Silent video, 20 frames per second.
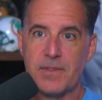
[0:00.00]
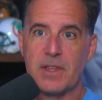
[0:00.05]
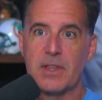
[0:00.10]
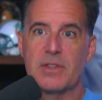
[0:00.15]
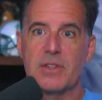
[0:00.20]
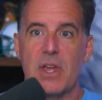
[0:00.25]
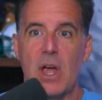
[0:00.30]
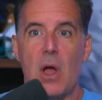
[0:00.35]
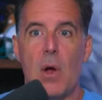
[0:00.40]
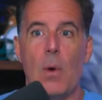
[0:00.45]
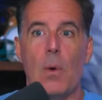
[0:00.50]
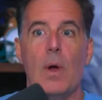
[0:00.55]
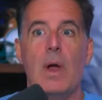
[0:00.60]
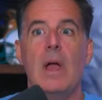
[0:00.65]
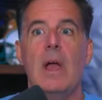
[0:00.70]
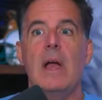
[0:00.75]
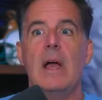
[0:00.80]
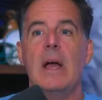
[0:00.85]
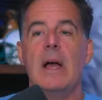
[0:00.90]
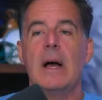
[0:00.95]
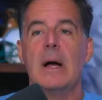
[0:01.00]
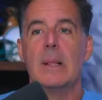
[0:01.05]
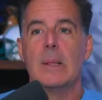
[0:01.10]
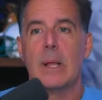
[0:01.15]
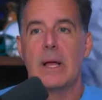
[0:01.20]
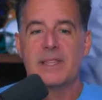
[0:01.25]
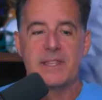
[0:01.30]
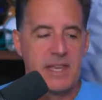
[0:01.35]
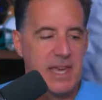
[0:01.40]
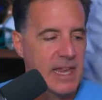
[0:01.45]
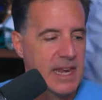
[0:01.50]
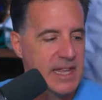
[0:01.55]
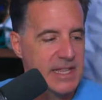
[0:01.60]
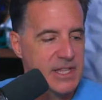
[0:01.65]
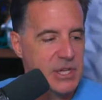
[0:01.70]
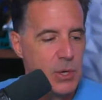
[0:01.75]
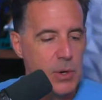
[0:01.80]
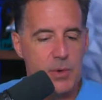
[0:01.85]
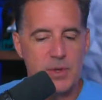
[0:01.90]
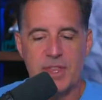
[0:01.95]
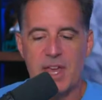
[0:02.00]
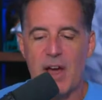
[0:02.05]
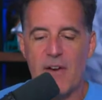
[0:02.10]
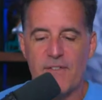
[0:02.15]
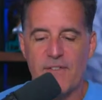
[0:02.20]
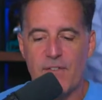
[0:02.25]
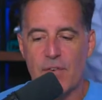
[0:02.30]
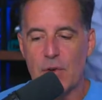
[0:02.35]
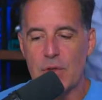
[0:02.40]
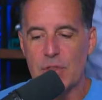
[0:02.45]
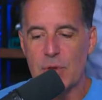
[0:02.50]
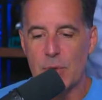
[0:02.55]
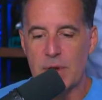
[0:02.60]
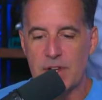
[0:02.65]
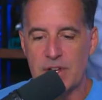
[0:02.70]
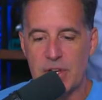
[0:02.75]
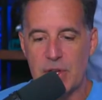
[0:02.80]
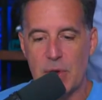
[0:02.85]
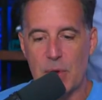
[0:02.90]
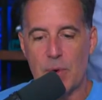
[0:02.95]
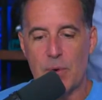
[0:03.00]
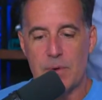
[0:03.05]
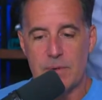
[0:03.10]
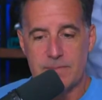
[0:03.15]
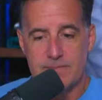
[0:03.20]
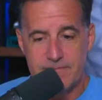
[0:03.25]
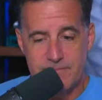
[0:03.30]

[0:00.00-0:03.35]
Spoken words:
So let's get into it without further ado.